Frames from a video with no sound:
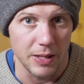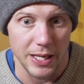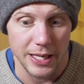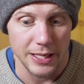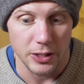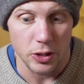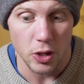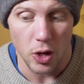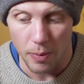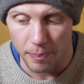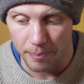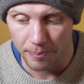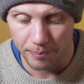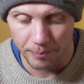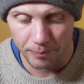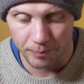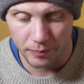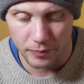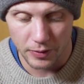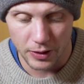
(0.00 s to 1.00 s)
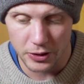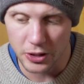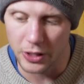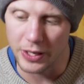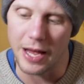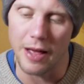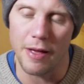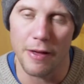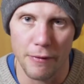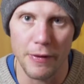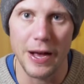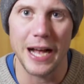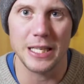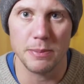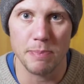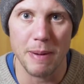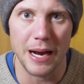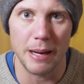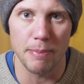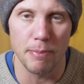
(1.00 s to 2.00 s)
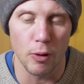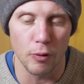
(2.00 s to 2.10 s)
it's not. So yeah, if I had to pack a